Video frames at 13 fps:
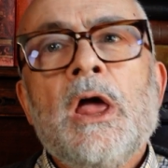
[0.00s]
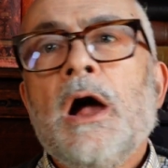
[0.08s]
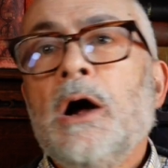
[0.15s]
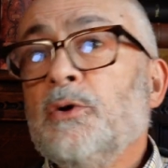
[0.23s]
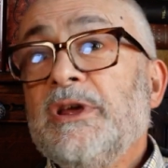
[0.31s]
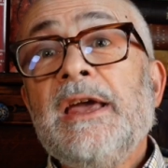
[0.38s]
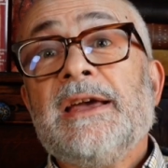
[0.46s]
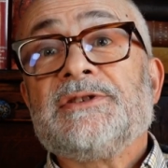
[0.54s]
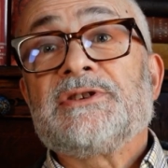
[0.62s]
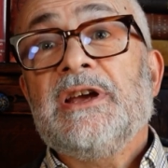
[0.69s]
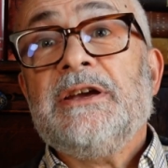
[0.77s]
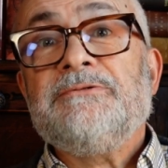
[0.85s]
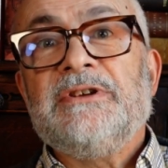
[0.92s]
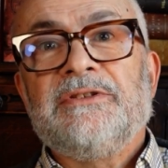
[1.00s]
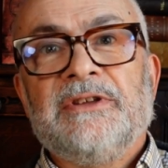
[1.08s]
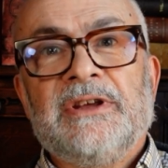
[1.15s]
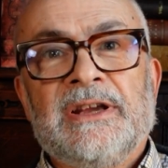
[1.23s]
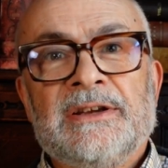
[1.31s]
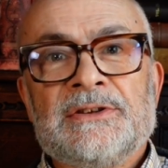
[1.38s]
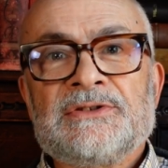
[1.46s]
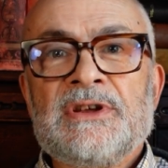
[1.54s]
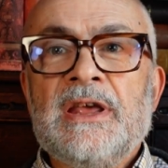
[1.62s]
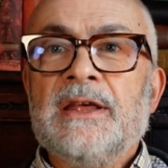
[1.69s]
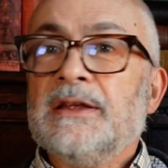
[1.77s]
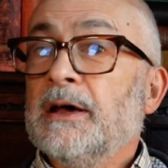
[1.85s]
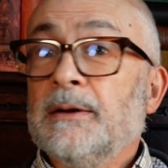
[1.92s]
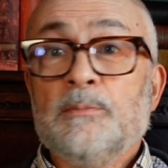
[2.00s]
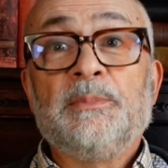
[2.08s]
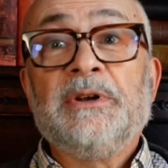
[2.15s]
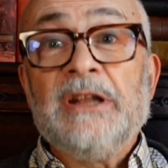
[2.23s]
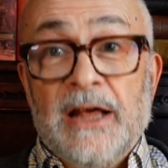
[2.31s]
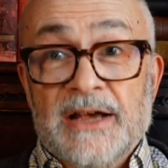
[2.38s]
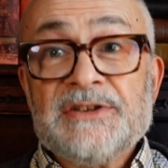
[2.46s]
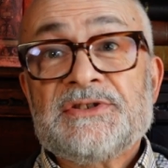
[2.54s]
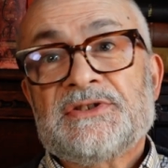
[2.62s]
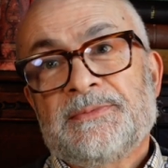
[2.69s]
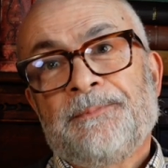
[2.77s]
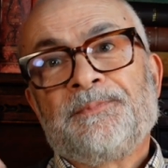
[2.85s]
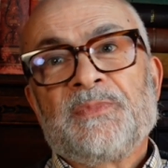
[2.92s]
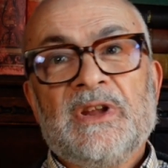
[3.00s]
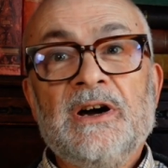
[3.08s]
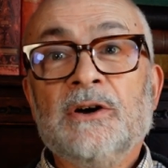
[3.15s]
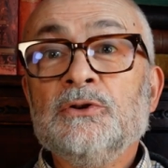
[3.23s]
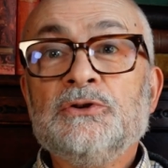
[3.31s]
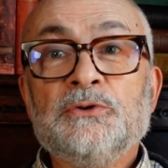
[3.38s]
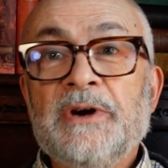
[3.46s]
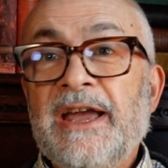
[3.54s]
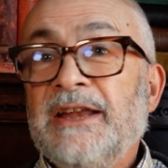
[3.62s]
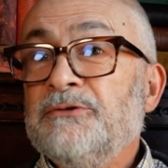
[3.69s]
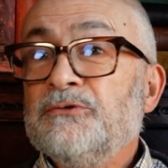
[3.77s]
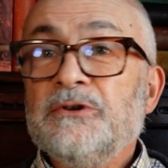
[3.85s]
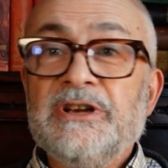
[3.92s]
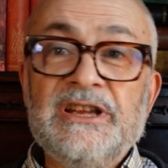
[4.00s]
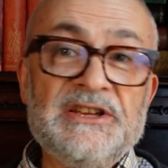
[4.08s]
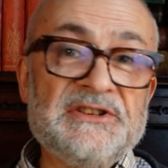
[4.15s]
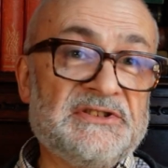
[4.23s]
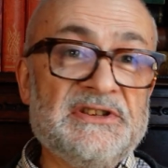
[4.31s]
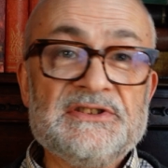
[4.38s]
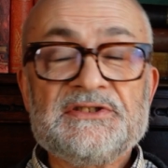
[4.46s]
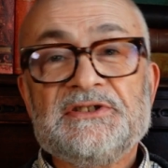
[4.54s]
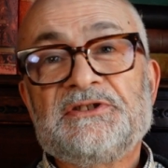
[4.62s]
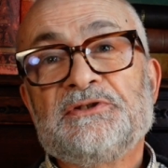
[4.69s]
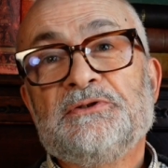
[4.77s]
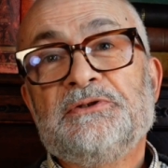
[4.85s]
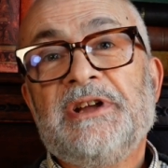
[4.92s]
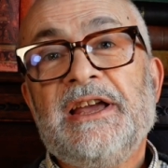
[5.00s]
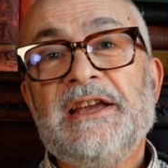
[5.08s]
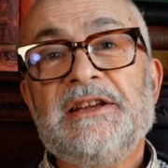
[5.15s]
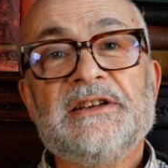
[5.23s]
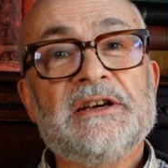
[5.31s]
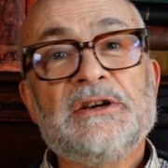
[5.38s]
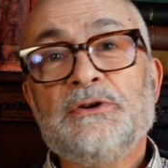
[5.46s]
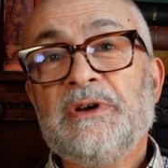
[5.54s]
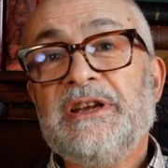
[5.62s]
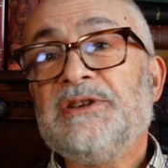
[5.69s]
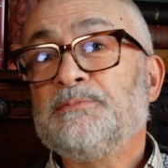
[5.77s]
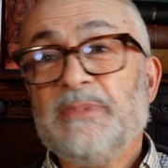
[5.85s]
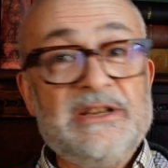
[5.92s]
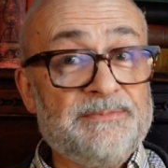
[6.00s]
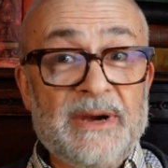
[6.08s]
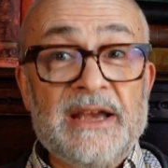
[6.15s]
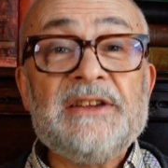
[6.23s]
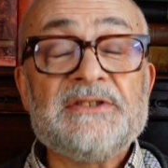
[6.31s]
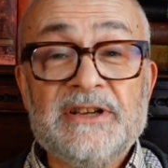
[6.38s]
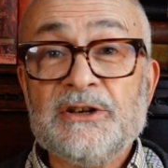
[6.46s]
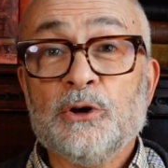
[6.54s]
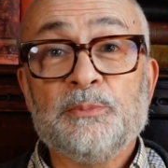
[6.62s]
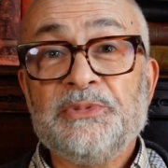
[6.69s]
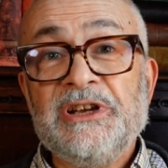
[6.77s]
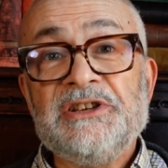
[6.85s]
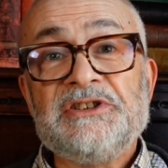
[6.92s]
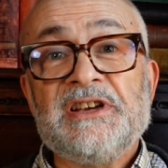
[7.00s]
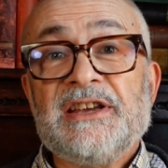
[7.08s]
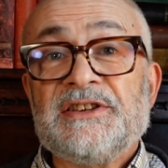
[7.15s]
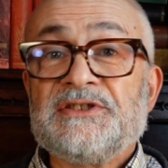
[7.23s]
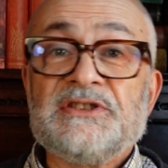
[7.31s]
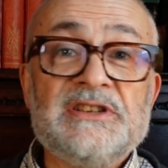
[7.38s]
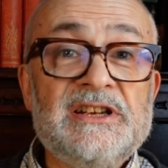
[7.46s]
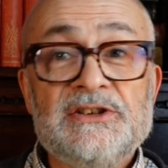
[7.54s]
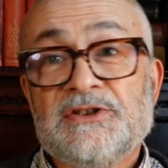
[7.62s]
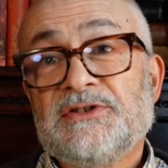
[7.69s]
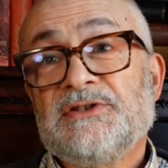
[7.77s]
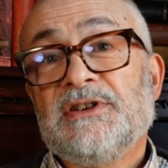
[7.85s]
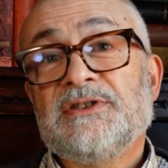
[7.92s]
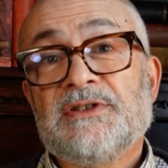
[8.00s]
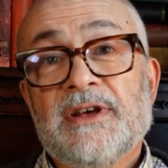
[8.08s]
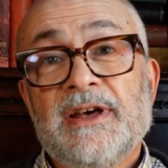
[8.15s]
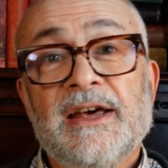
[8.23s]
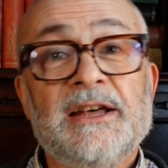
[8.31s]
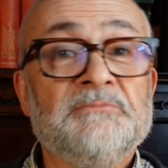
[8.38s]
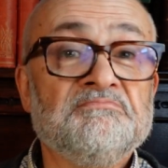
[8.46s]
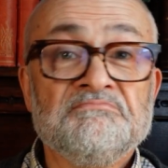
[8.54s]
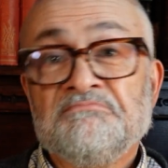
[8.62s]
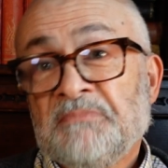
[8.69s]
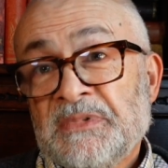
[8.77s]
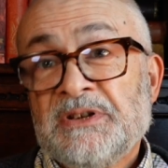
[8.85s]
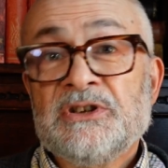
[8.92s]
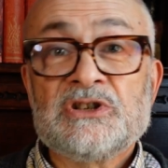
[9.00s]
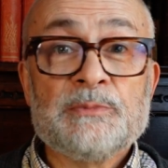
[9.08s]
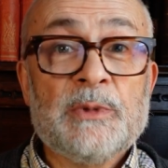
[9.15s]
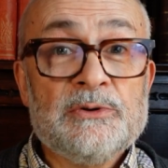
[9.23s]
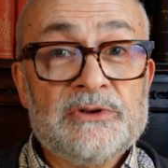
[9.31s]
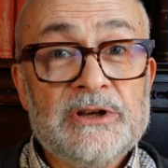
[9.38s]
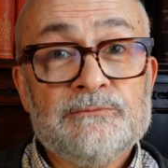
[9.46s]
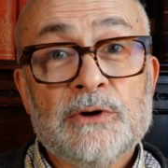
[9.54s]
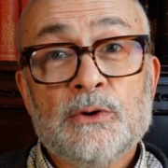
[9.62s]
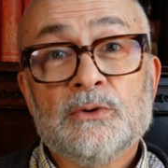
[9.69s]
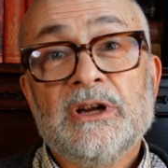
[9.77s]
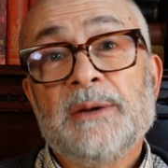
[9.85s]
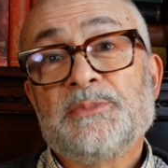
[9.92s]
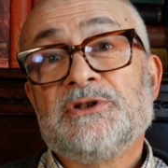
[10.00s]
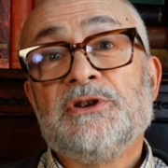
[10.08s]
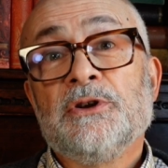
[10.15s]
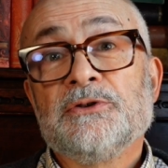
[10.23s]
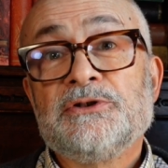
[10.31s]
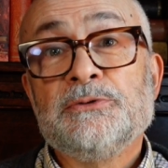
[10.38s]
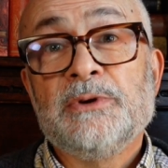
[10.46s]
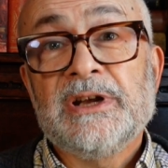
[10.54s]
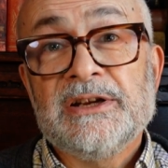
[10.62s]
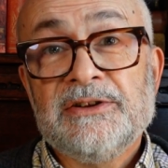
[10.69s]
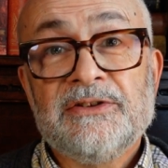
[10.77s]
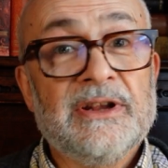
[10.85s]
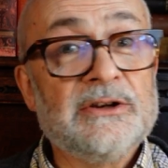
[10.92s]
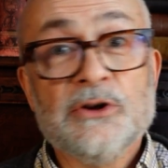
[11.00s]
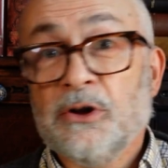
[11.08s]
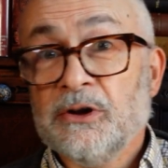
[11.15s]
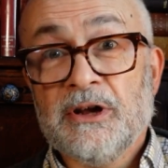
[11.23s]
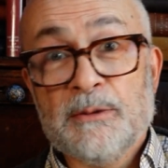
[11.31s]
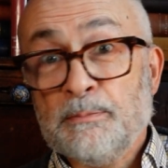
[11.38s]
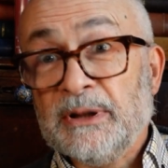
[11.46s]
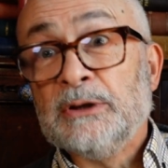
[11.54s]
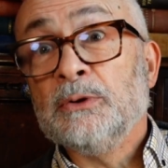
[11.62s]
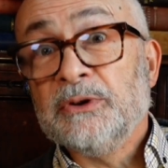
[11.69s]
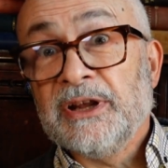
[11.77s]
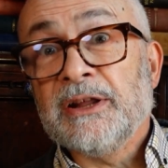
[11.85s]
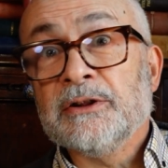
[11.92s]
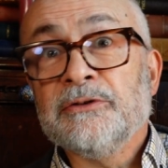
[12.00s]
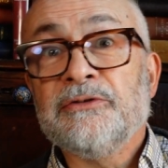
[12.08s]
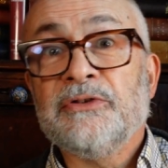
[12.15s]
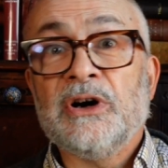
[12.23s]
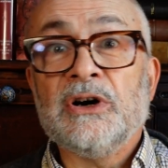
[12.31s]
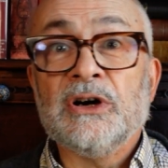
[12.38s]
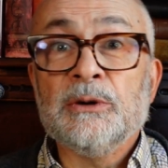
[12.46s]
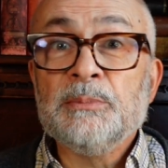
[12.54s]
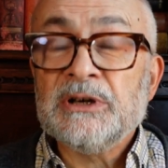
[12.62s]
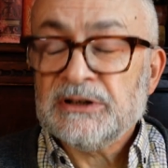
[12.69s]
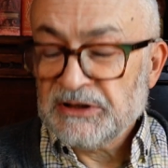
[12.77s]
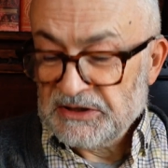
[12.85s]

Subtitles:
Oh yeah, scary things. Plus, Uncle Henry, since the tornado, he's basically got PTSD, just sits there smoking roll-ups and not doing anything, not like building the farm.